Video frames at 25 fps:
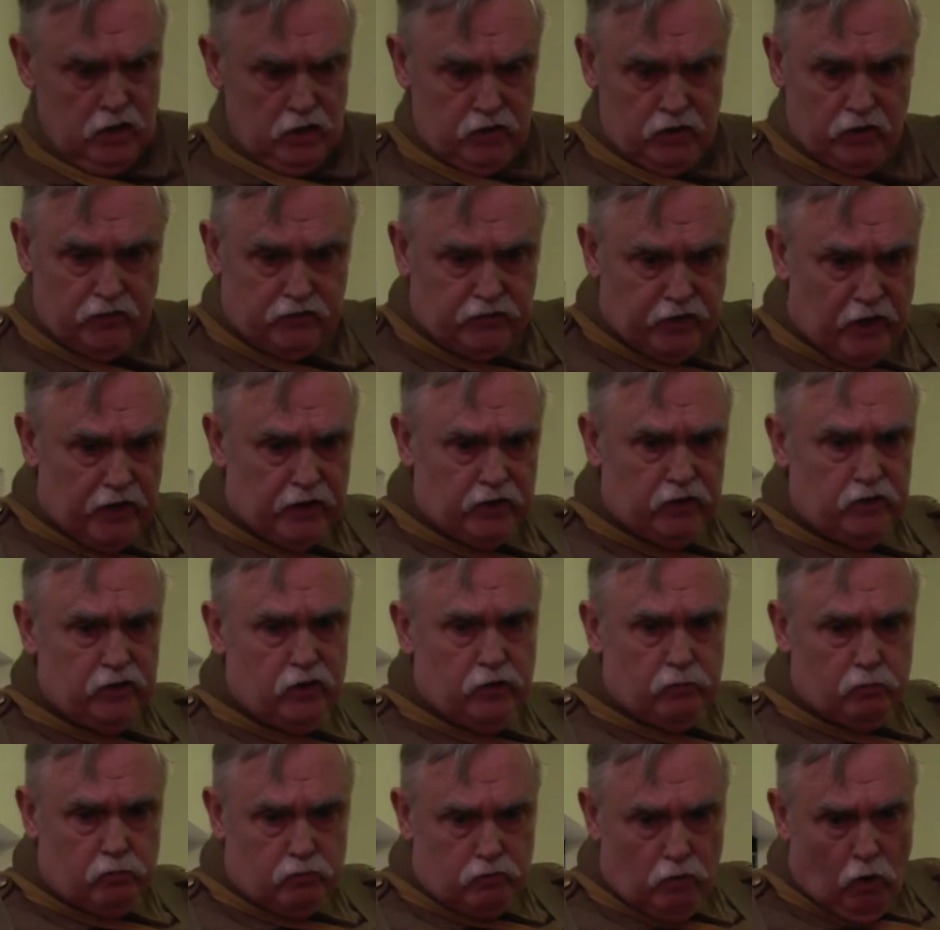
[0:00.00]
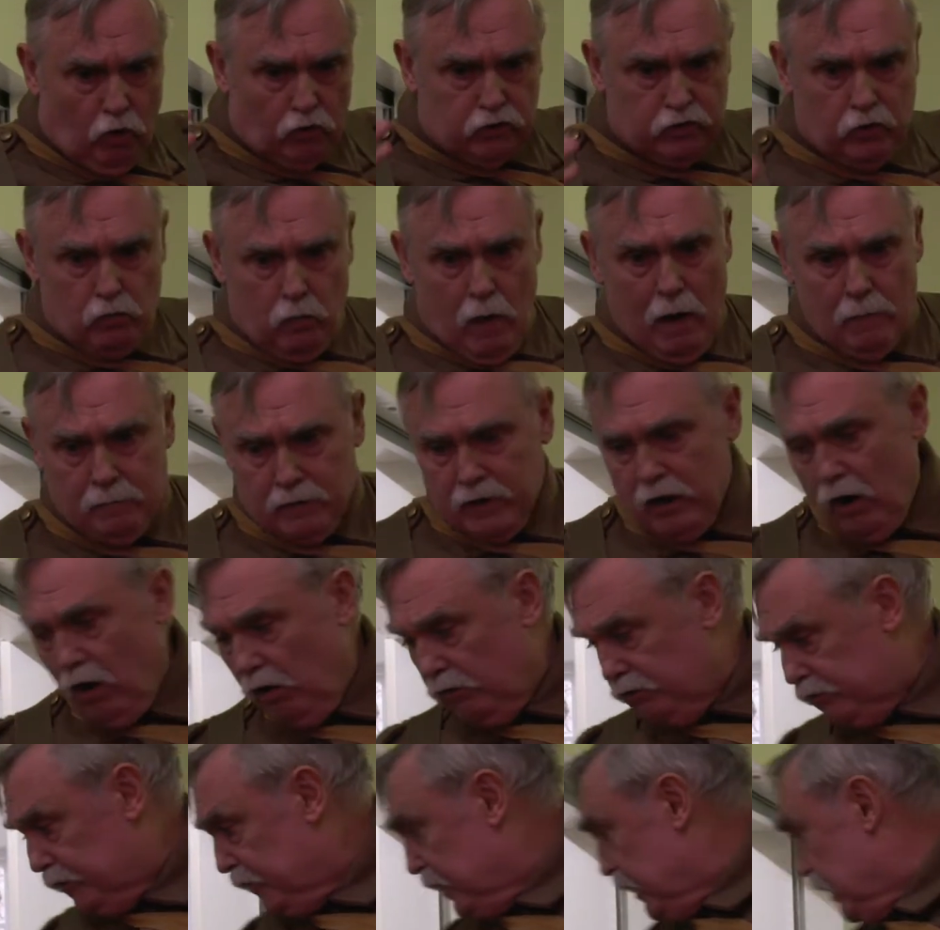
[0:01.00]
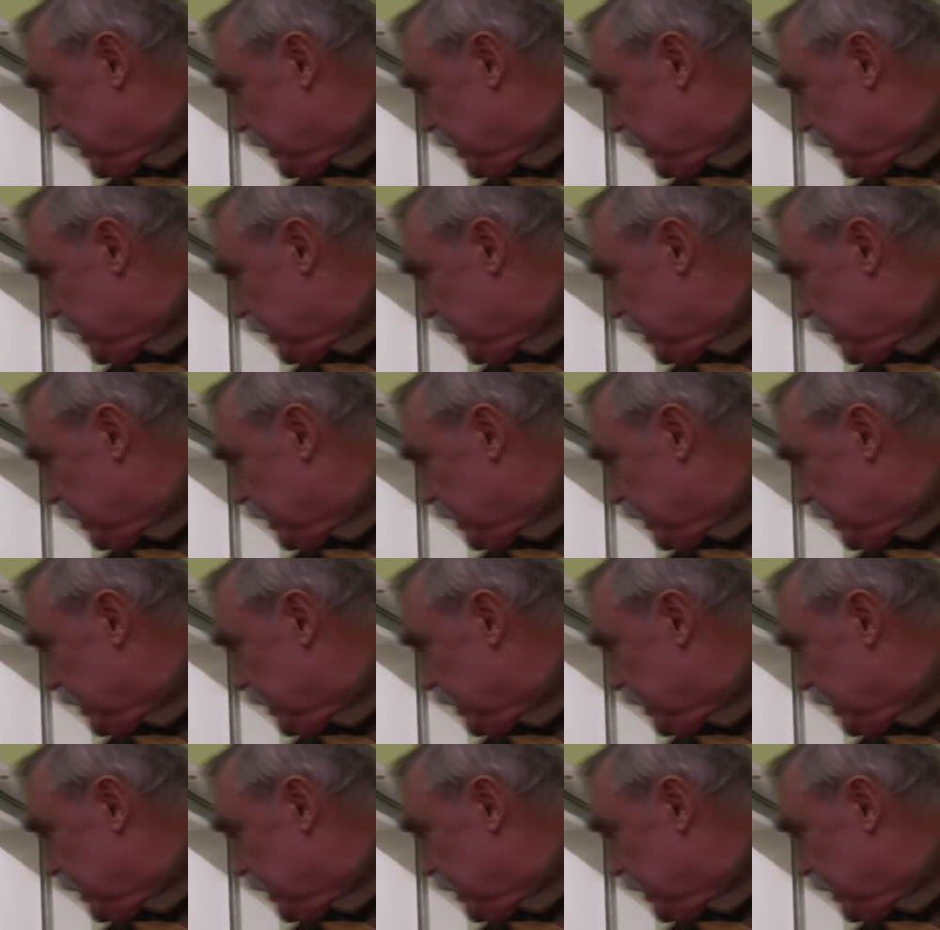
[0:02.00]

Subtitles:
you're taking your webbing off,